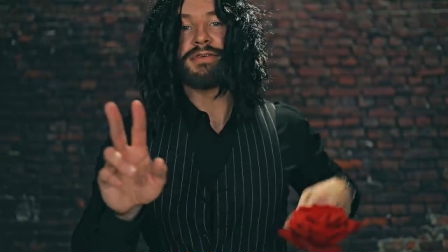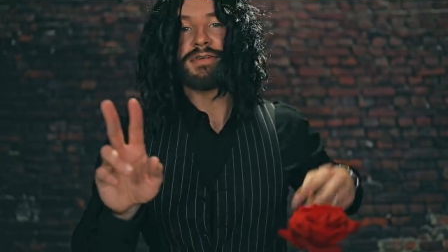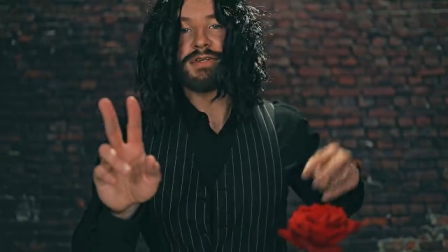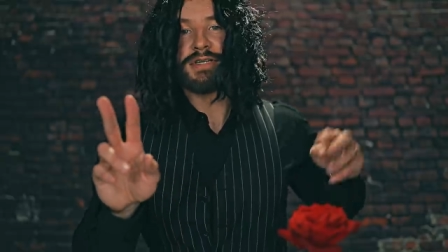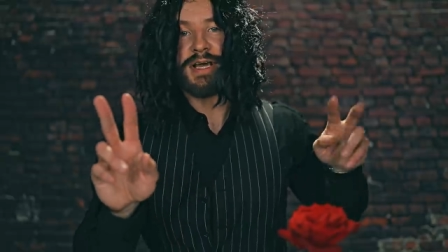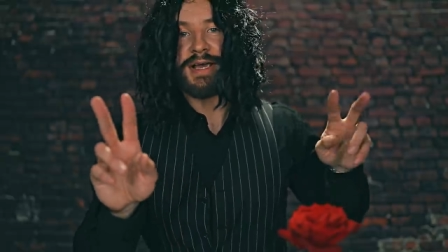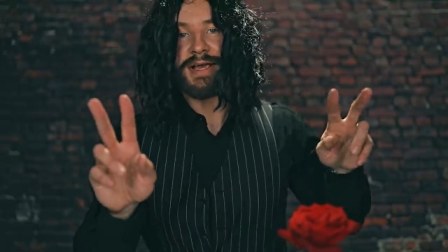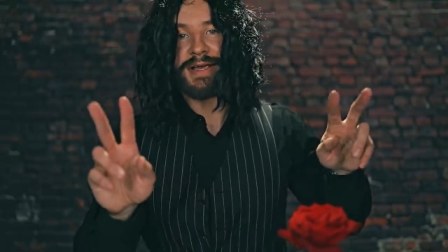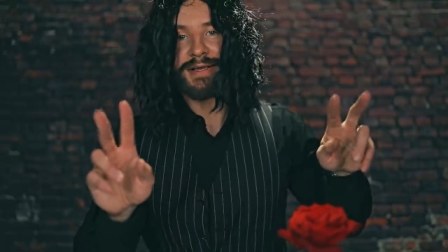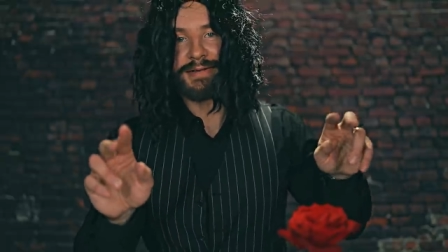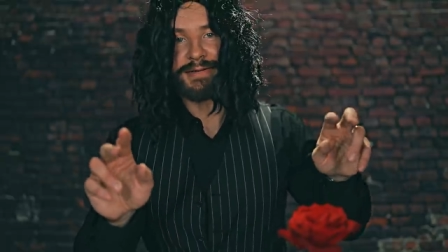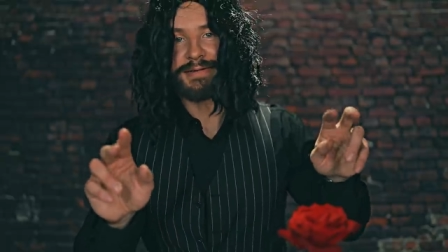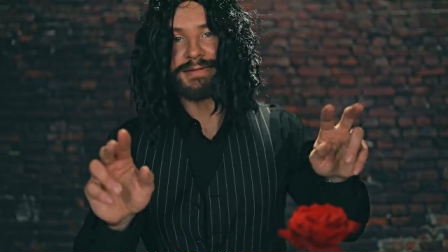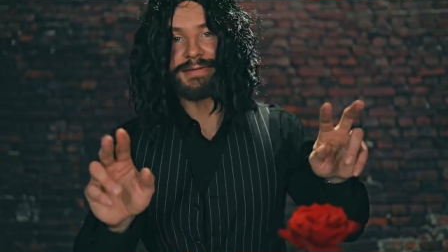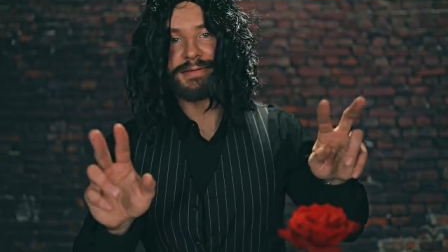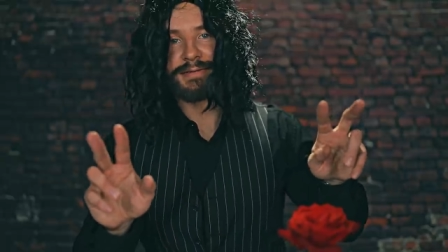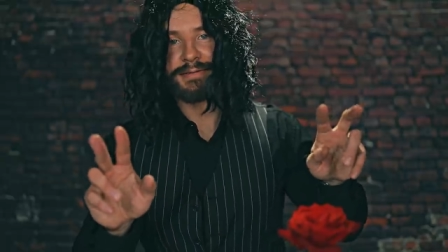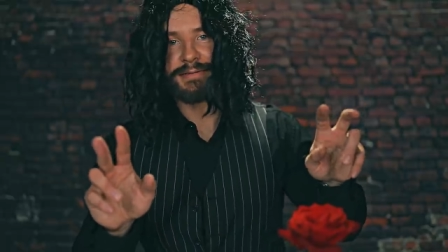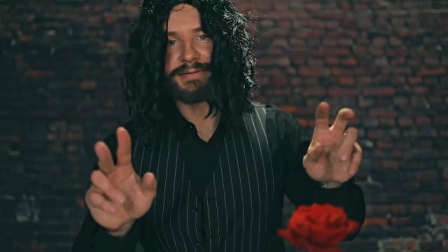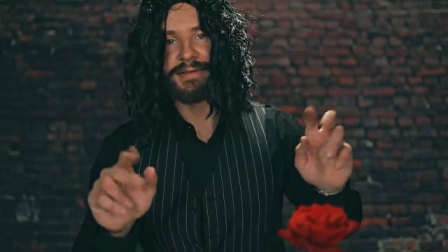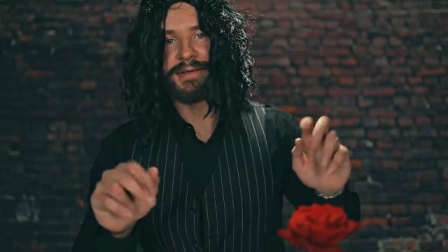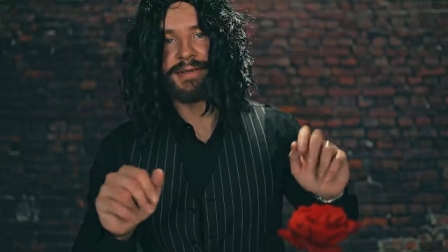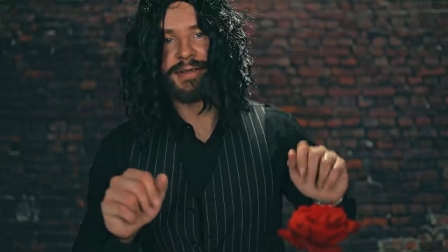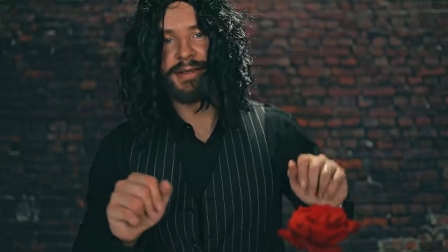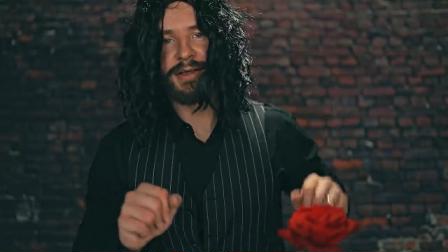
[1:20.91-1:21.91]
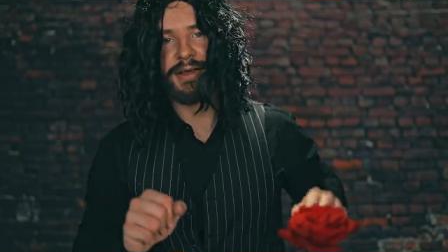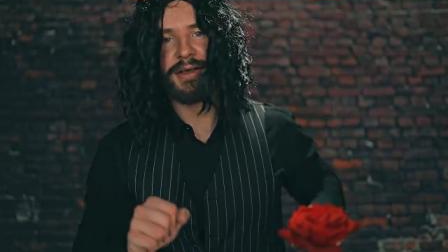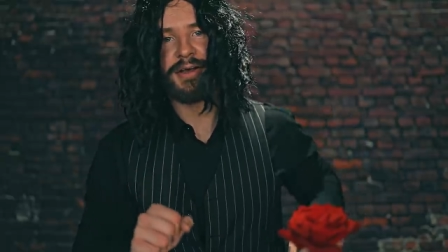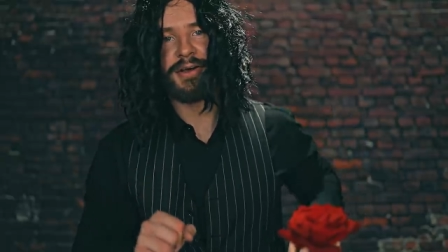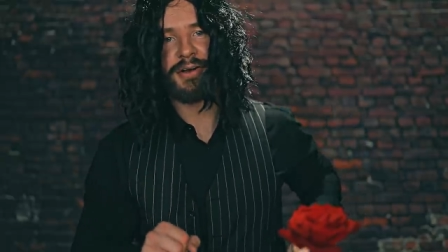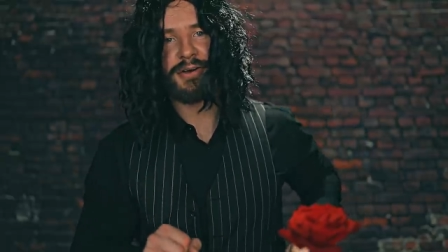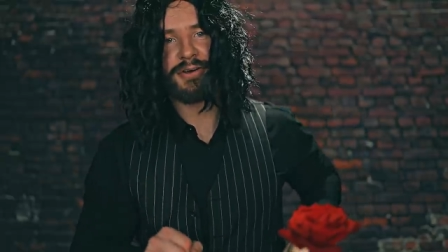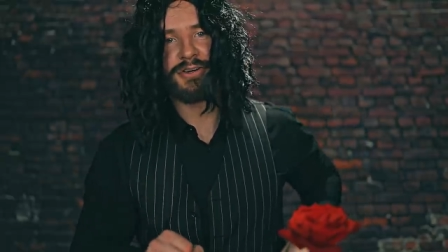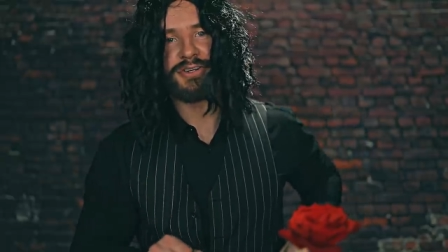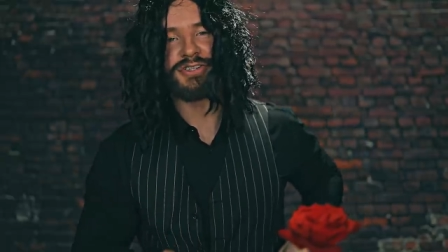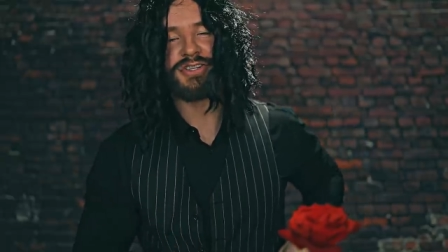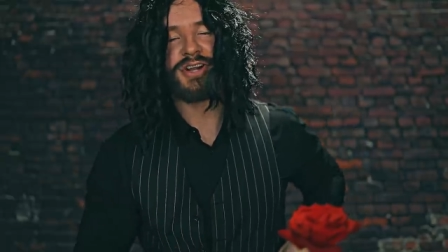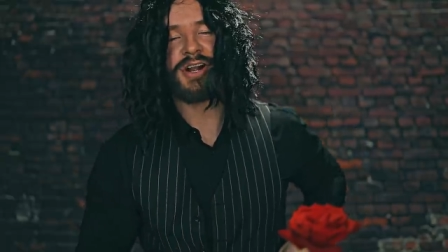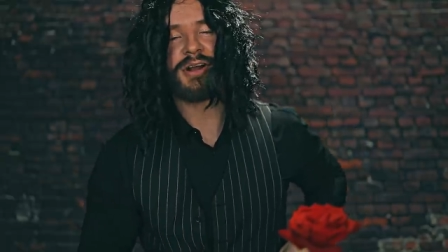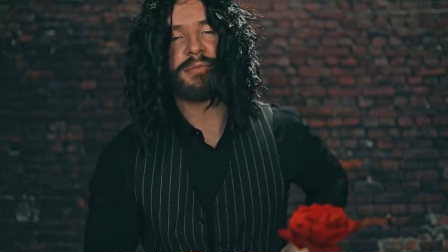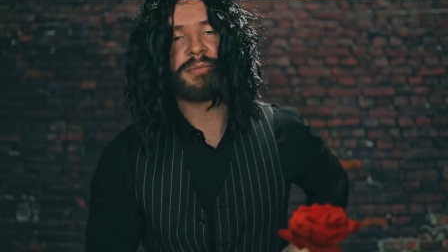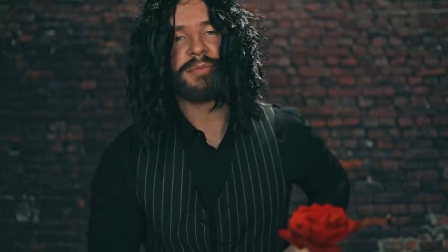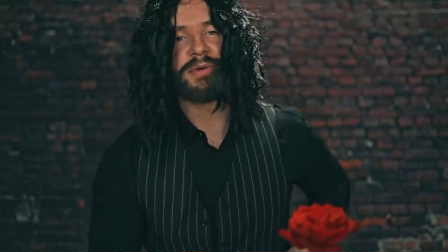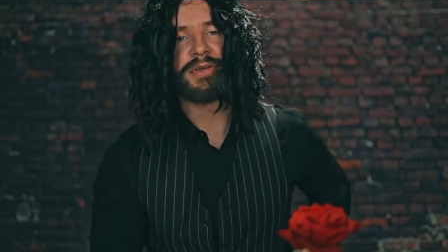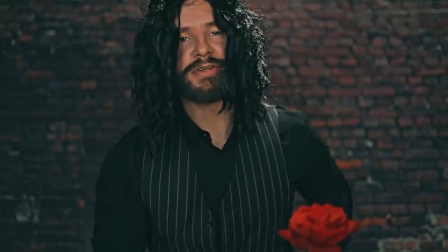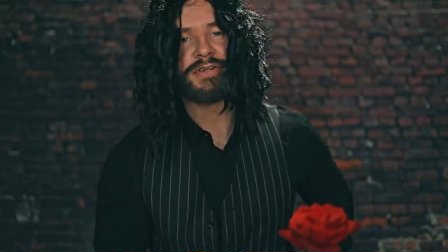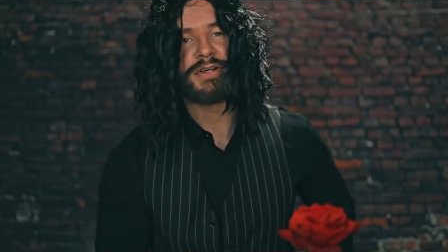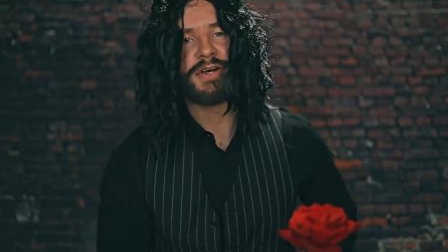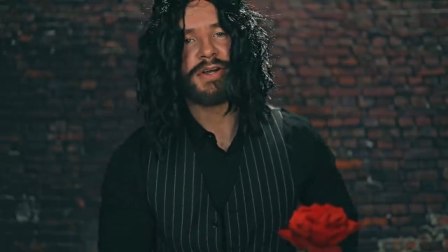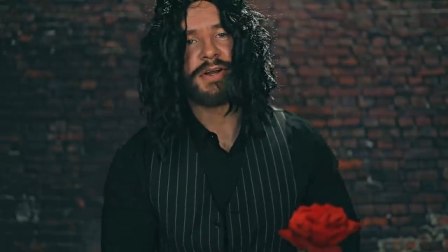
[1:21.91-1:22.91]
date shall
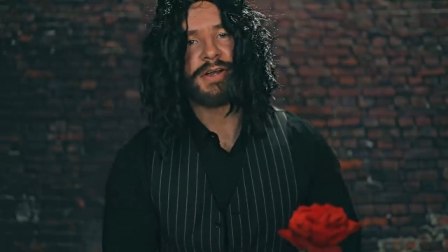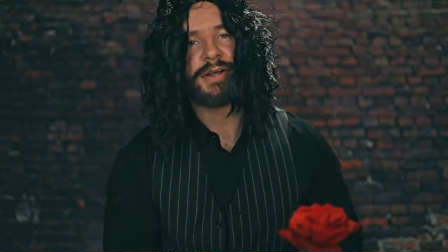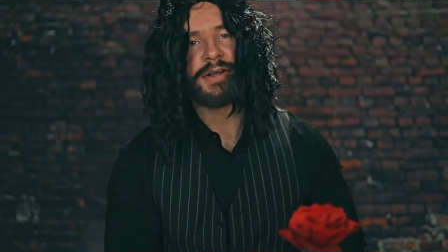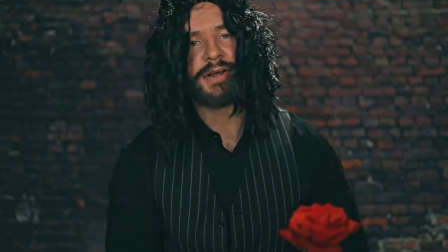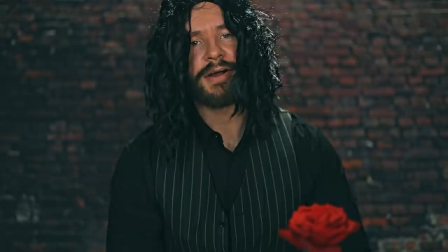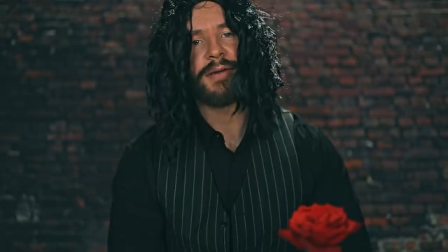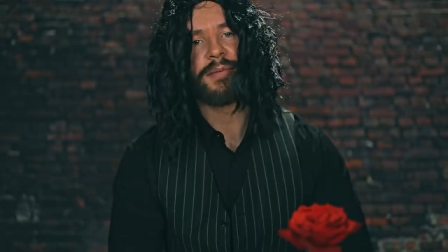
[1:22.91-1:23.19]
be turning